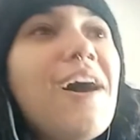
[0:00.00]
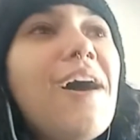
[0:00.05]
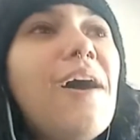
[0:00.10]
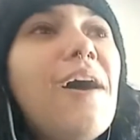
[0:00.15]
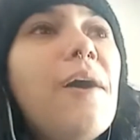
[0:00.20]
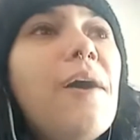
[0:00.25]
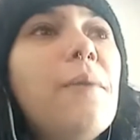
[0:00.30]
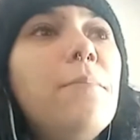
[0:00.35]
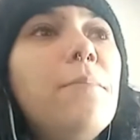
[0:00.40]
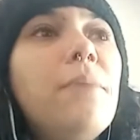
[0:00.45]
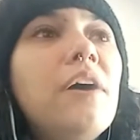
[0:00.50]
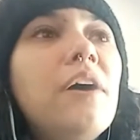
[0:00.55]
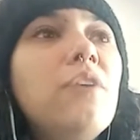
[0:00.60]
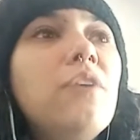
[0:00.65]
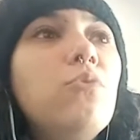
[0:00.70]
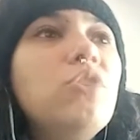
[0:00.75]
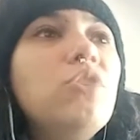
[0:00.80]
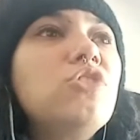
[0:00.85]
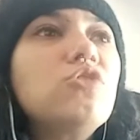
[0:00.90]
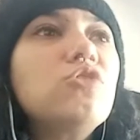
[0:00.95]

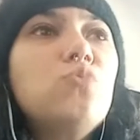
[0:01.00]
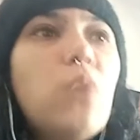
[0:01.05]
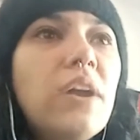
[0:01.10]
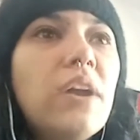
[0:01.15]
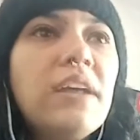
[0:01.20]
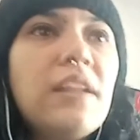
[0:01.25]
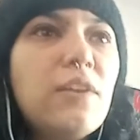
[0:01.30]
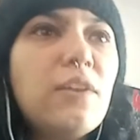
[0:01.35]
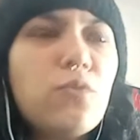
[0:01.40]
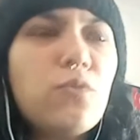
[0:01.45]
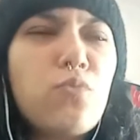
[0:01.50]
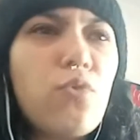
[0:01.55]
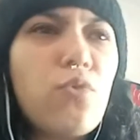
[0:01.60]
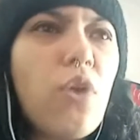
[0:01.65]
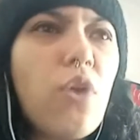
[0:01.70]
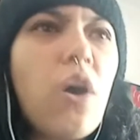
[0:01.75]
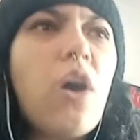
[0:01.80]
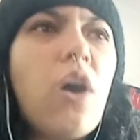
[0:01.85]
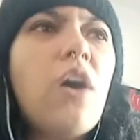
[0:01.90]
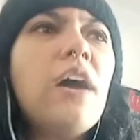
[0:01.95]
But we just wanted it
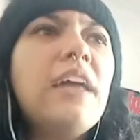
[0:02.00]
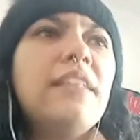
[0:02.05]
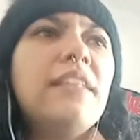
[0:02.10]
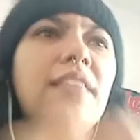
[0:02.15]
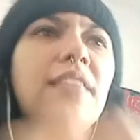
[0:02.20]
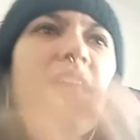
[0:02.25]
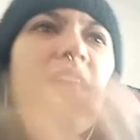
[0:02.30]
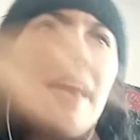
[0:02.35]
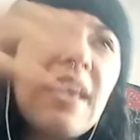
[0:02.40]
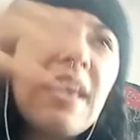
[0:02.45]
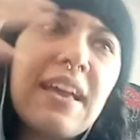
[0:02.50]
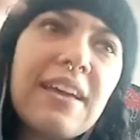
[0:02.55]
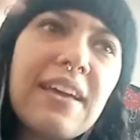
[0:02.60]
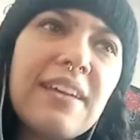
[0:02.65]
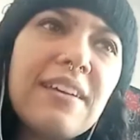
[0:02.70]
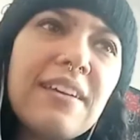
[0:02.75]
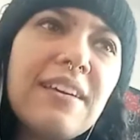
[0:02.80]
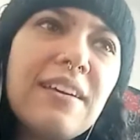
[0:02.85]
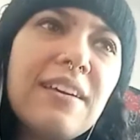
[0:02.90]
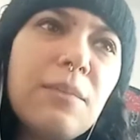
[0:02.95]
raw and like,
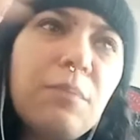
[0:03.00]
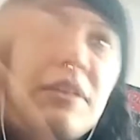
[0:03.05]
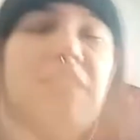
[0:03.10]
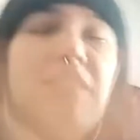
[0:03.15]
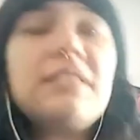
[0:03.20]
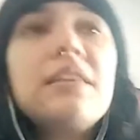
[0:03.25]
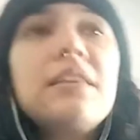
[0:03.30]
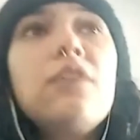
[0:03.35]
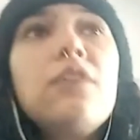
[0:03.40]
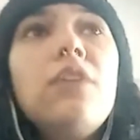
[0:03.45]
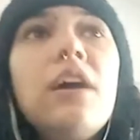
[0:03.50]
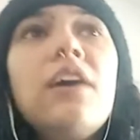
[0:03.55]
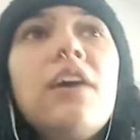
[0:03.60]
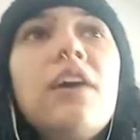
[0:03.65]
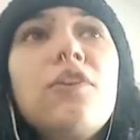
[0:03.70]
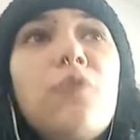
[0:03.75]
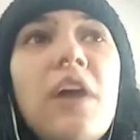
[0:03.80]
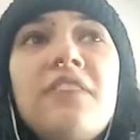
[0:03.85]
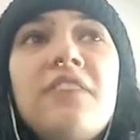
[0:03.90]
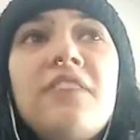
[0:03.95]
but still
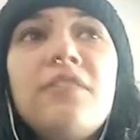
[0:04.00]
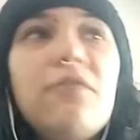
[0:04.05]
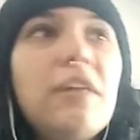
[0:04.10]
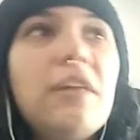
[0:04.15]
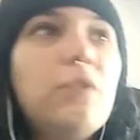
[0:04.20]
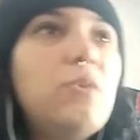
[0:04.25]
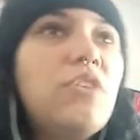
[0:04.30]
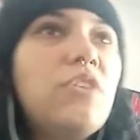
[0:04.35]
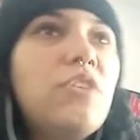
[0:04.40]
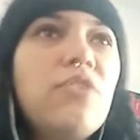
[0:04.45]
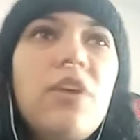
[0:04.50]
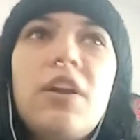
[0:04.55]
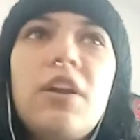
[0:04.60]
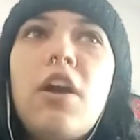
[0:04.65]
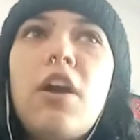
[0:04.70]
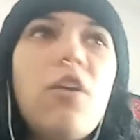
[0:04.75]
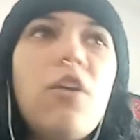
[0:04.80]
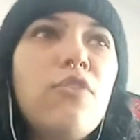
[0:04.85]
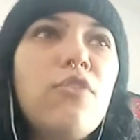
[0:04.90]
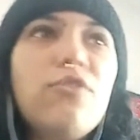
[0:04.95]
aggressive. And we thought
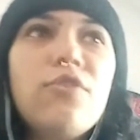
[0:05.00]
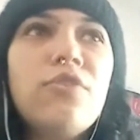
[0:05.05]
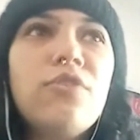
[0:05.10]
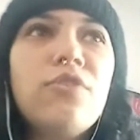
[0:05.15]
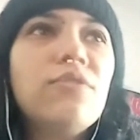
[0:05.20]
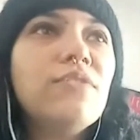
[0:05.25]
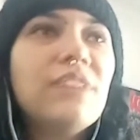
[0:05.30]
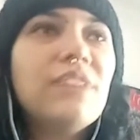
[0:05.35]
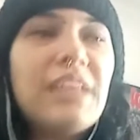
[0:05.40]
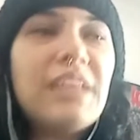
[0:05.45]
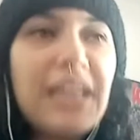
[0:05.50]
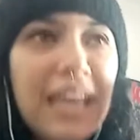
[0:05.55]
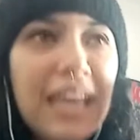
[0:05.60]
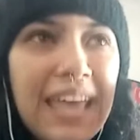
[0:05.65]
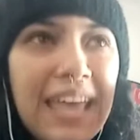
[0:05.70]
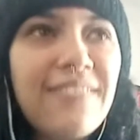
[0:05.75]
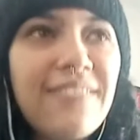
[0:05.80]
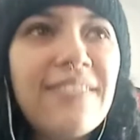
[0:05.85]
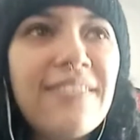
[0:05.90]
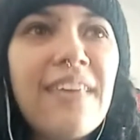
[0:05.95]
Arthur
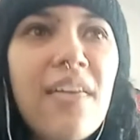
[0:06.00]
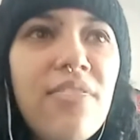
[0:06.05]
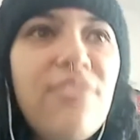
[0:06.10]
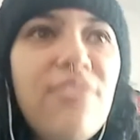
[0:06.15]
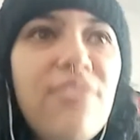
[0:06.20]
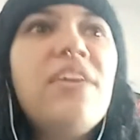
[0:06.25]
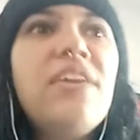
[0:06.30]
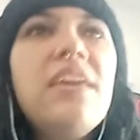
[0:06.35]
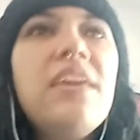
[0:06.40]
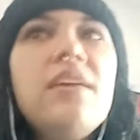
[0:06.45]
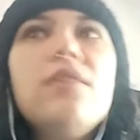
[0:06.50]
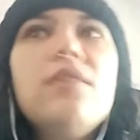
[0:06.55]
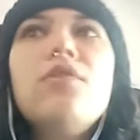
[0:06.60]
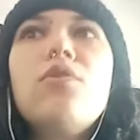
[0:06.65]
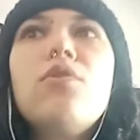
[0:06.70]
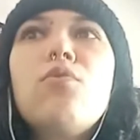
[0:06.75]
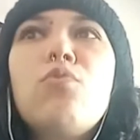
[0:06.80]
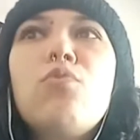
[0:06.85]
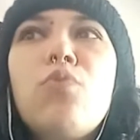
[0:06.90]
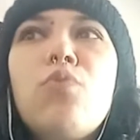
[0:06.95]
is the
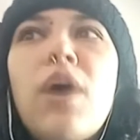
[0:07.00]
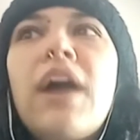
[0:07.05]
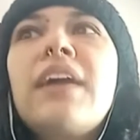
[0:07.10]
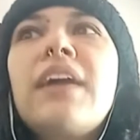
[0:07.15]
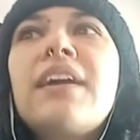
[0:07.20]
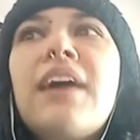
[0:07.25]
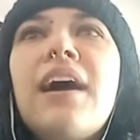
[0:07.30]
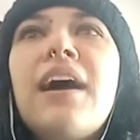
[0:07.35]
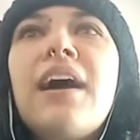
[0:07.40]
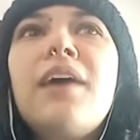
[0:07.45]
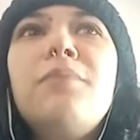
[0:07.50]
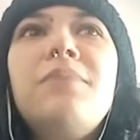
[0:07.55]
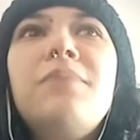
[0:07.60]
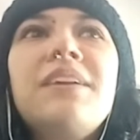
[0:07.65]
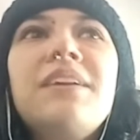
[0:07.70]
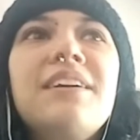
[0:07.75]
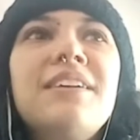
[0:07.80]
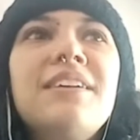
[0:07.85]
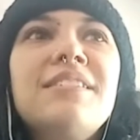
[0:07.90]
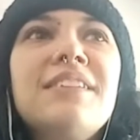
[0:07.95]
right guy
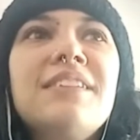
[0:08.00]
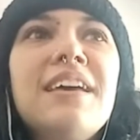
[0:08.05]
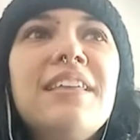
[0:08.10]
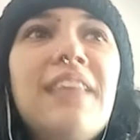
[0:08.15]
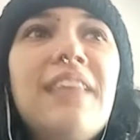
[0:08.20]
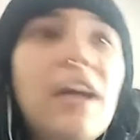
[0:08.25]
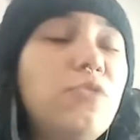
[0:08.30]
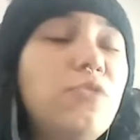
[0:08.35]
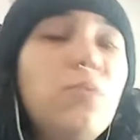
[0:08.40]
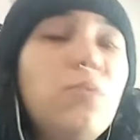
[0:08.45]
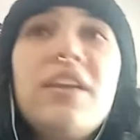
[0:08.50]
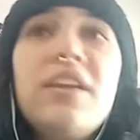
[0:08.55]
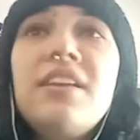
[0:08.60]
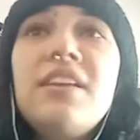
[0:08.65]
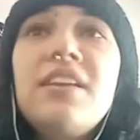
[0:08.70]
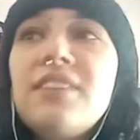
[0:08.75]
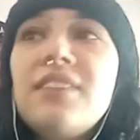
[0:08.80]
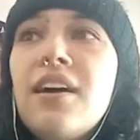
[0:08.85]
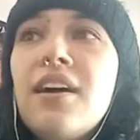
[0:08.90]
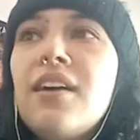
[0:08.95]
because that's what
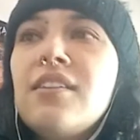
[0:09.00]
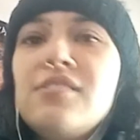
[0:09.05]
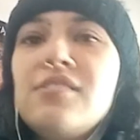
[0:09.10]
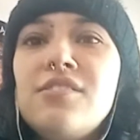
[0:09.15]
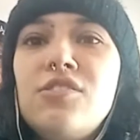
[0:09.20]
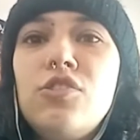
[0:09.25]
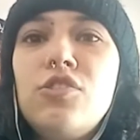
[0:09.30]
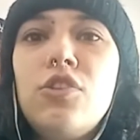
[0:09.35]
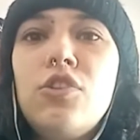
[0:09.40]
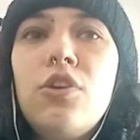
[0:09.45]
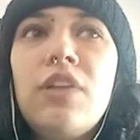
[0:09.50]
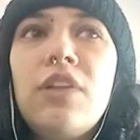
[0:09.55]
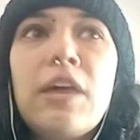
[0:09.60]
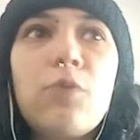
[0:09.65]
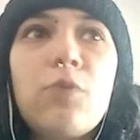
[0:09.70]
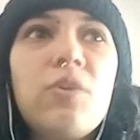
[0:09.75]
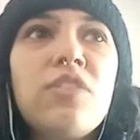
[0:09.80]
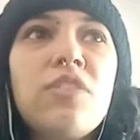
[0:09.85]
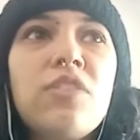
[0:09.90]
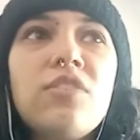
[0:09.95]
he does.
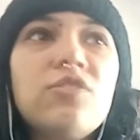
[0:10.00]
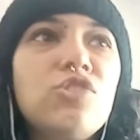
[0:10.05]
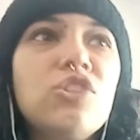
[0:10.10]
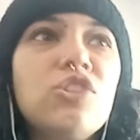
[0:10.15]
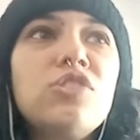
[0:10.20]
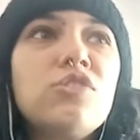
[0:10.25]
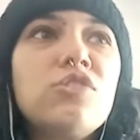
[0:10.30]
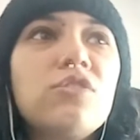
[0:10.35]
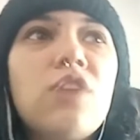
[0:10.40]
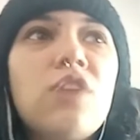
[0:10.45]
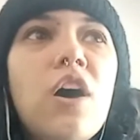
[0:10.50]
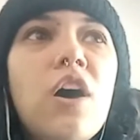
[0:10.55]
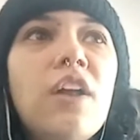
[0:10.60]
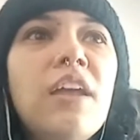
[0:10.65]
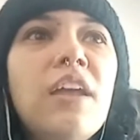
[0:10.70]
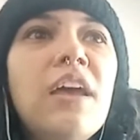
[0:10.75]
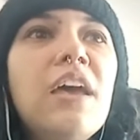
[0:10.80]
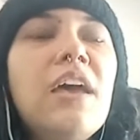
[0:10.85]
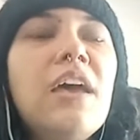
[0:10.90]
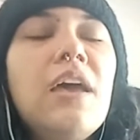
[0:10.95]
Like we just
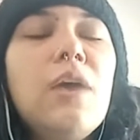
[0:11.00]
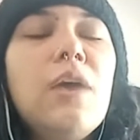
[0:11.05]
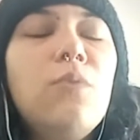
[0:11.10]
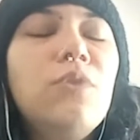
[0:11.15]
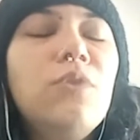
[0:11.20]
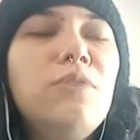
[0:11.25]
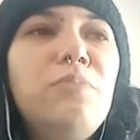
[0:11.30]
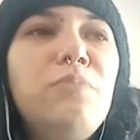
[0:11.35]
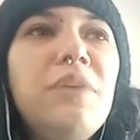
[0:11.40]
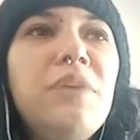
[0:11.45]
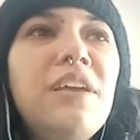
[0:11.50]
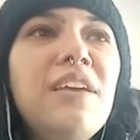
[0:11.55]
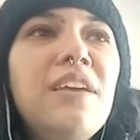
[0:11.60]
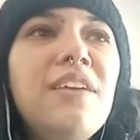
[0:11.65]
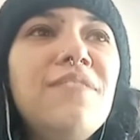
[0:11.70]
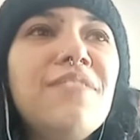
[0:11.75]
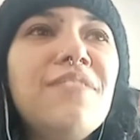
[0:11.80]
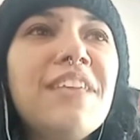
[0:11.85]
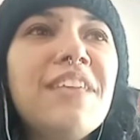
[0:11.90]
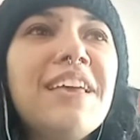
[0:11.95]
thought we would
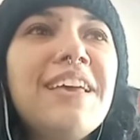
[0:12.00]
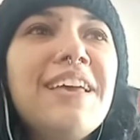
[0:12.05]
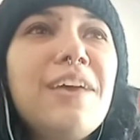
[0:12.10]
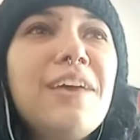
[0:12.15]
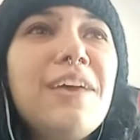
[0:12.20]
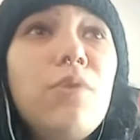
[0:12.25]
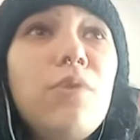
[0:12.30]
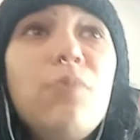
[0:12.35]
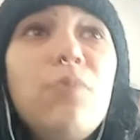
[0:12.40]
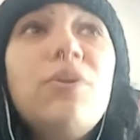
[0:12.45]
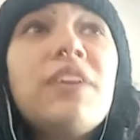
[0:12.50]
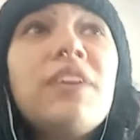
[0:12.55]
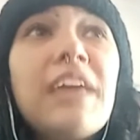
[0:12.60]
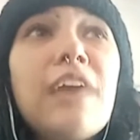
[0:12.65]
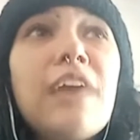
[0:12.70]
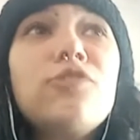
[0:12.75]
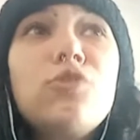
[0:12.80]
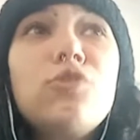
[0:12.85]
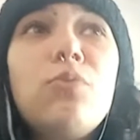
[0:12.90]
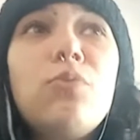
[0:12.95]

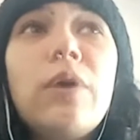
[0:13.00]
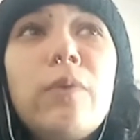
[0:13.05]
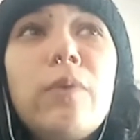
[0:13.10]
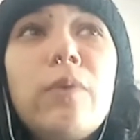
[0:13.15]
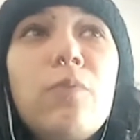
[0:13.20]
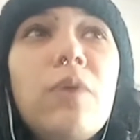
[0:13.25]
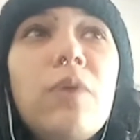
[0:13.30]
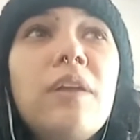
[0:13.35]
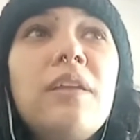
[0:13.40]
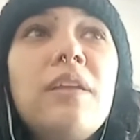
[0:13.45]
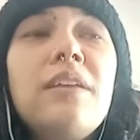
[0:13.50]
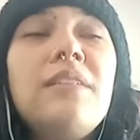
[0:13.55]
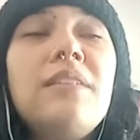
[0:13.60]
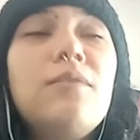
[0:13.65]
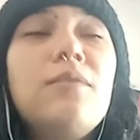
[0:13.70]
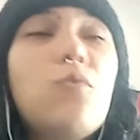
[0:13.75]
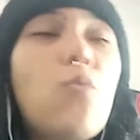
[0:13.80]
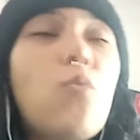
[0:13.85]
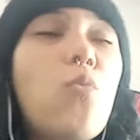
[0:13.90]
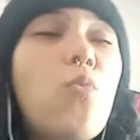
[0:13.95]
get to what we wanted
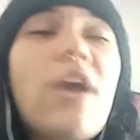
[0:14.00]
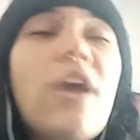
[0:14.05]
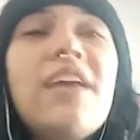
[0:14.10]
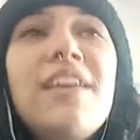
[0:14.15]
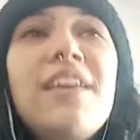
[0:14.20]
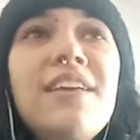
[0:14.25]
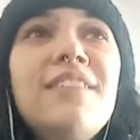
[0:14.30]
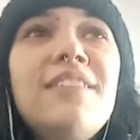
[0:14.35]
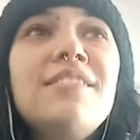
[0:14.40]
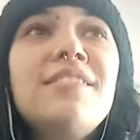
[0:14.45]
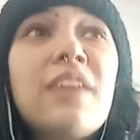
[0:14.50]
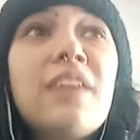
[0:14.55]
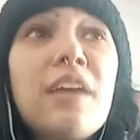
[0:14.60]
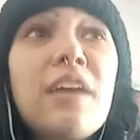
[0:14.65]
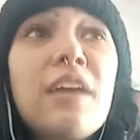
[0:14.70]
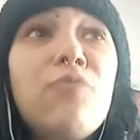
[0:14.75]
way easier if